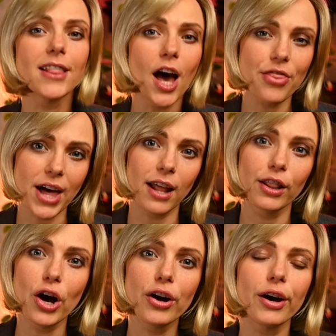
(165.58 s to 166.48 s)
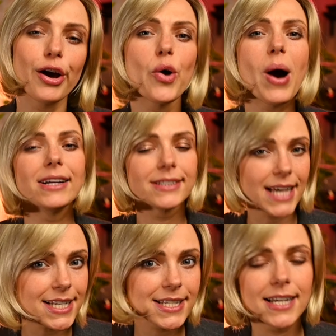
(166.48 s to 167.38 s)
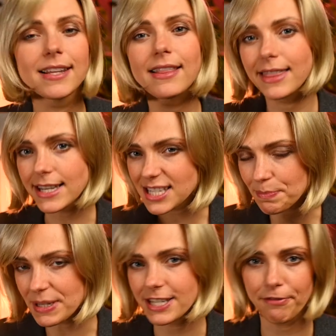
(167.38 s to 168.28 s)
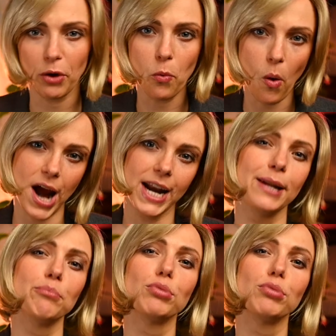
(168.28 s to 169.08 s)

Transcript: not that long ago, I tasted this specific wine in